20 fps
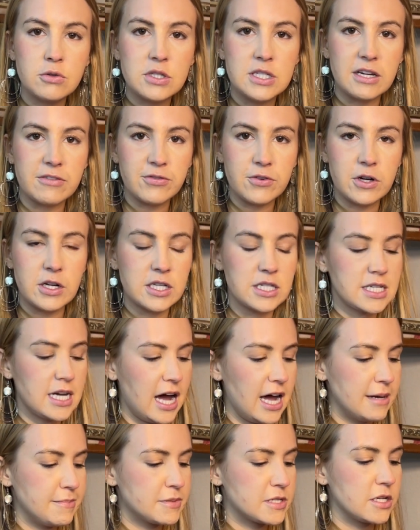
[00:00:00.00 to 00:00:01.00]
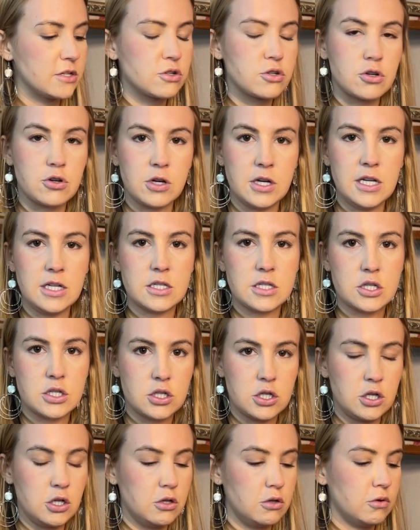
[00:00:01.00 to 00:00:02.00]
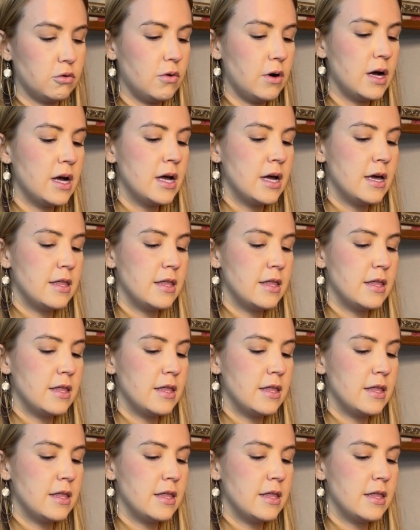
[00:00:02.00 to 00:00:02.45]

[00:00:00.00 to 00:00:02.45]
different types of treats too.